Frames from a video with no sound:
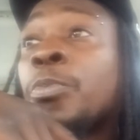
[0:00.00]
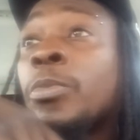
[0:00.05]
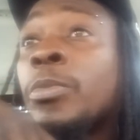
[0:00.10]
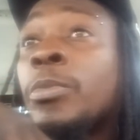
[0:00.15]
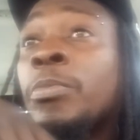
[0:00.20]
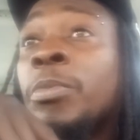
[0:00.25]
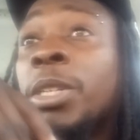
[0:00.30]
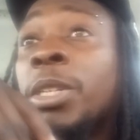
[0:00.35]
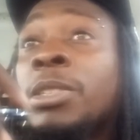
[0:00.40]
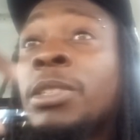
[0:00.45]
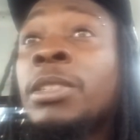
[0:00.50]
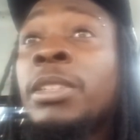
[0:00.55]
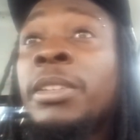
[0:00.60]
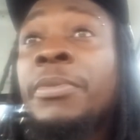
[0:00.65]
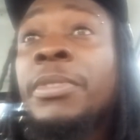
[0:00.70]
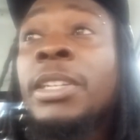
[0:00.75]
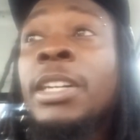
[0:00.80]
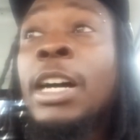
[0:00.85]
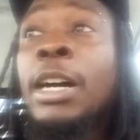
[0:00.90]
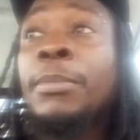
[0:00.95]
But just leave
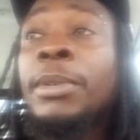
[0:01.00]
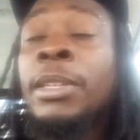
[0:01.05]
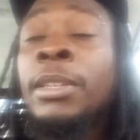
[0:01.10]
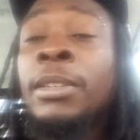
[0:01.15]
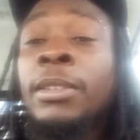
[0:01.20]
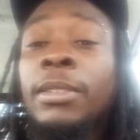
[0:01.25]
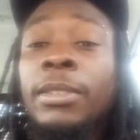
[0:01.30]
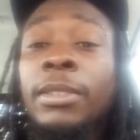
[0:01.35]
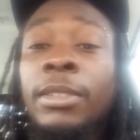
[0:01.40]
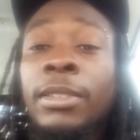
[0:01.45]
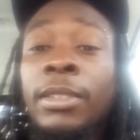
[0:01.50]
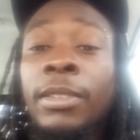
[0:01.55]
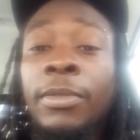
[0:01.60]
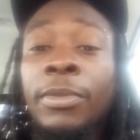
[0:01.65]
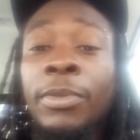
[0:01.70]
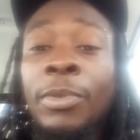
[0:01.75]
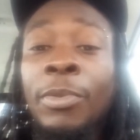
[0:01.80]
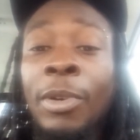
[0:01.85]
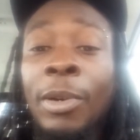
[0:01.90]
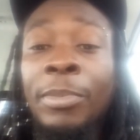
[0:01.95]
a comment
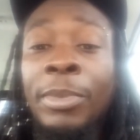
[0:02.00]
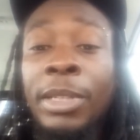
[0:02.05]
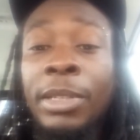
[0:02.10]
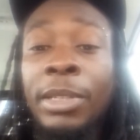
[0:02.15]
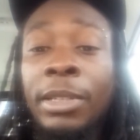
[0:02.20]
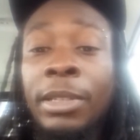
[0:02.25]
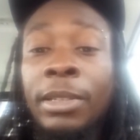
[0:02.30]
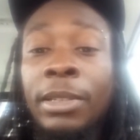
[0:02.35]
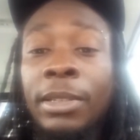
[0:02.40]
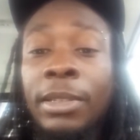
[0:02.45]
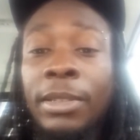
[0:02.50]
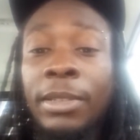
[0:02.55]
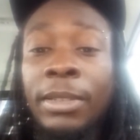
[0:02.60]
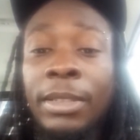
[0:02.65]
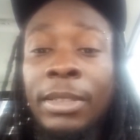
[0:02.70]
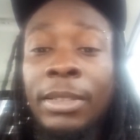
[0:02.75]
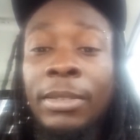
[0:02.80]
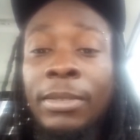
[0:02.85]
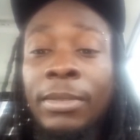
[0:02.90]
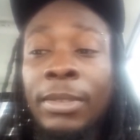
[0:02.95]
if you want me to,
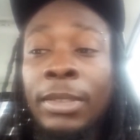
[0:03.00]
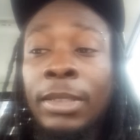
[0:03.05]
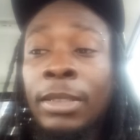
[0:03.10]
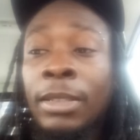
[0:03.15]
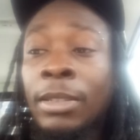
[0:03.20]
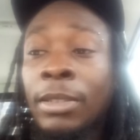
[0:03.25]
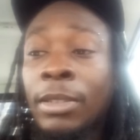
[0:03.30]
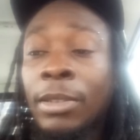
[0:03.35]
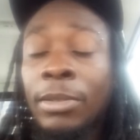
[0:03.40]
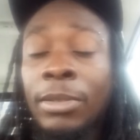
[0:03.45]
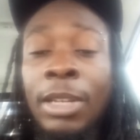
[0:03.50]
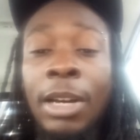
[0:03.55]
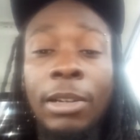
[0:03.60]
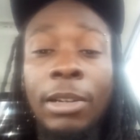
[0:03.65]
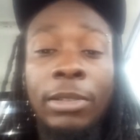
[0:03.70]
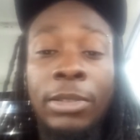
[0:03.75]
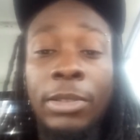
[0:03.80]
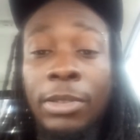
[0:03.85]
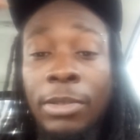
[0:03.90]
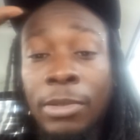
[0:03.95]
you know,
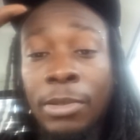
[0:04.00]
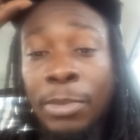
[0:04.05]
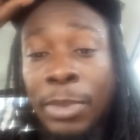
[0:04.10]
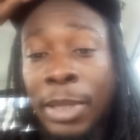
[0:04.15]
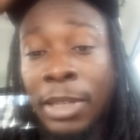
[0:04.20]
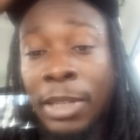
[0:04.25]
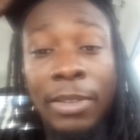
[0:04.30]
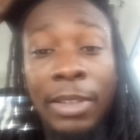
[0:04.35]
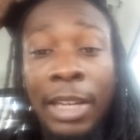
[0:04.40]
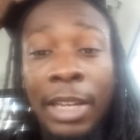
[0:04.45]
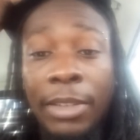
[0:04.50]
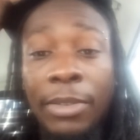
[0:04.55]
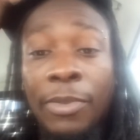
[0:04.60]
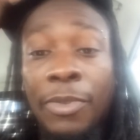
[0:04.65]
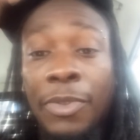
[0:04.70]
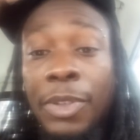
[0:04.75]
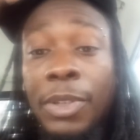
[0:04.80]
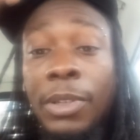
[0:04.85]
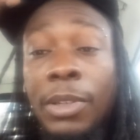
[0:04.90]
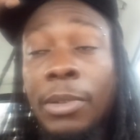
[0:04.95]
talk to you about how you
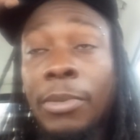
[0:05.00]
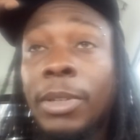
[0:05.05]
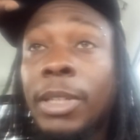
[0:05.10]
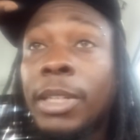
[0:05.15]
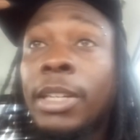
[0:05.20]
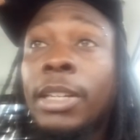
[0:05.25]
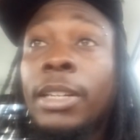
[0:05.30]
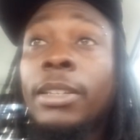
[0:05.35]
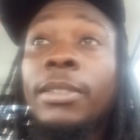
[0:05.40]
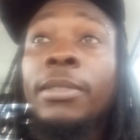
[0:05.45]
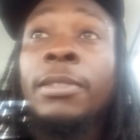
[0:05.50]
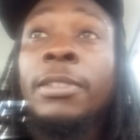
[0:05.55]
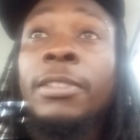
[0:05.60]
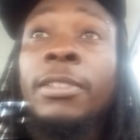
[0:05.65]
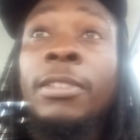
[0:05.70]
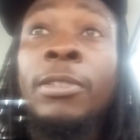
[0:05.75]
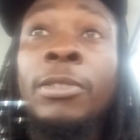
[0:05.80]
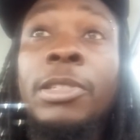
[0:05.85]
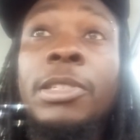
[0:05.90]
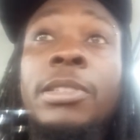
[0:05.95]
feel or whatnot
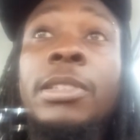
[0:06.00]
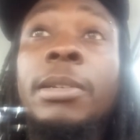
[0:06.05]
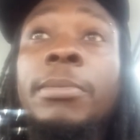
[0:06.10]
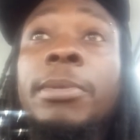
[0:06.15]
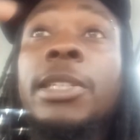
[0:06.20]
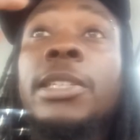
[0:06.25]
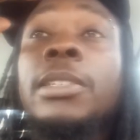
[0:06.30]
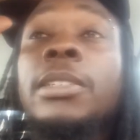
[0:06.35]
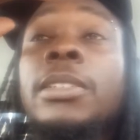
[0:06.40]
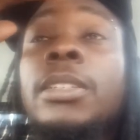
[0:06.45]
on this subject.